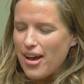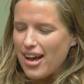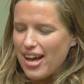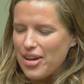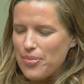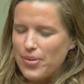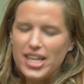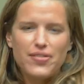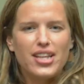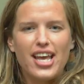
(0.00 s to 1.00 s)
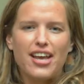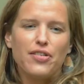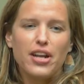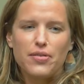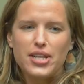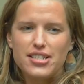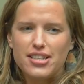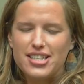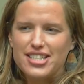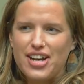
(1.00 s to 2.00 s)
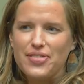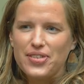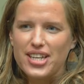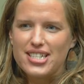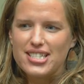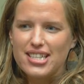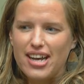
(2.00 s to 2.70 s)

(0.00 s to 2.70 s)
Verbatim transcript: Um, but even like when I went to this conference,